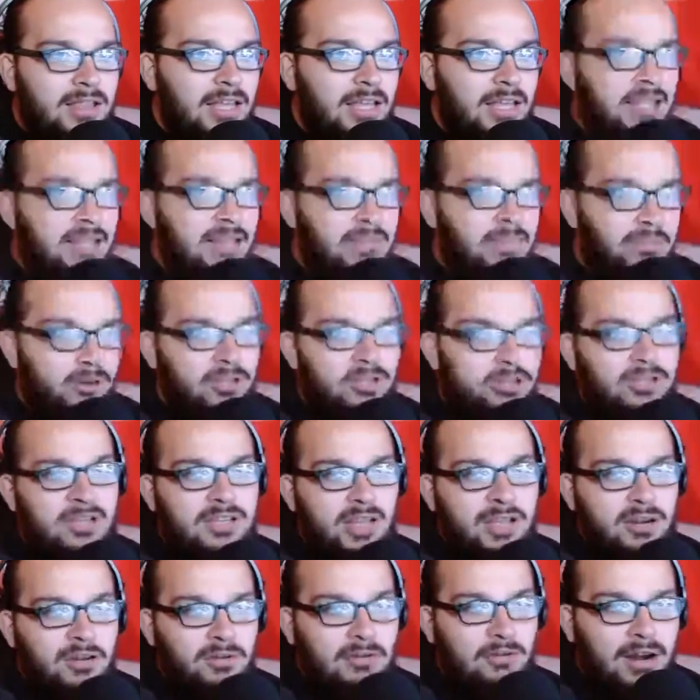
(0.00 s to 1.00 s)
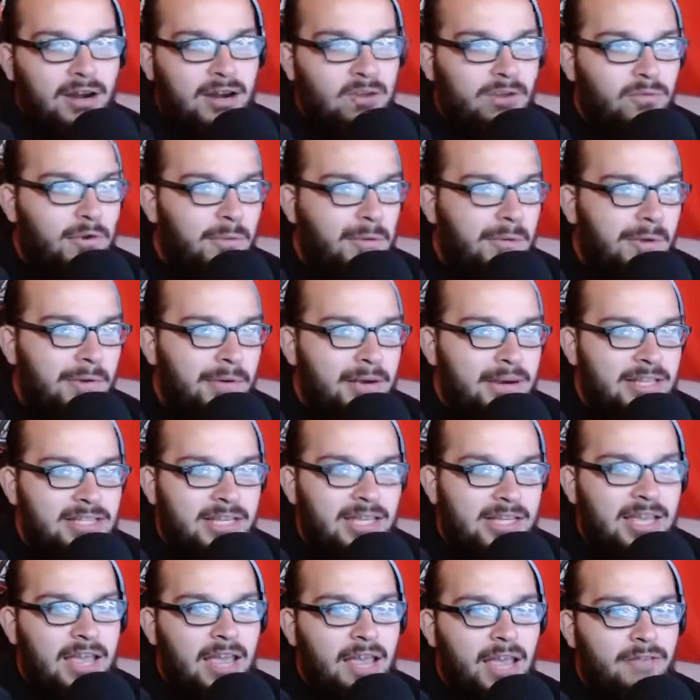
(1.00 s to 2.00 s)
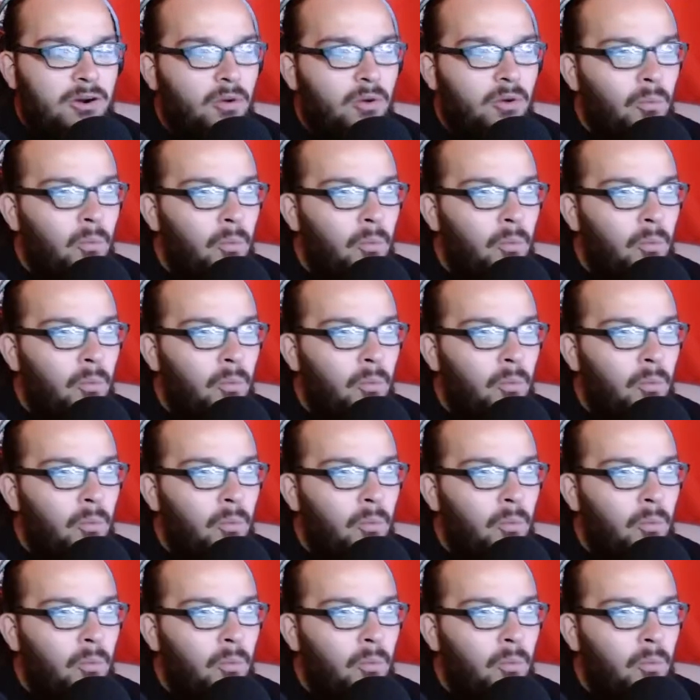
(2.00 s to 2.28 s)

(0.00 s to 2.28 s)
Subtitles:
they put the title right on Roman Reigns and gave it a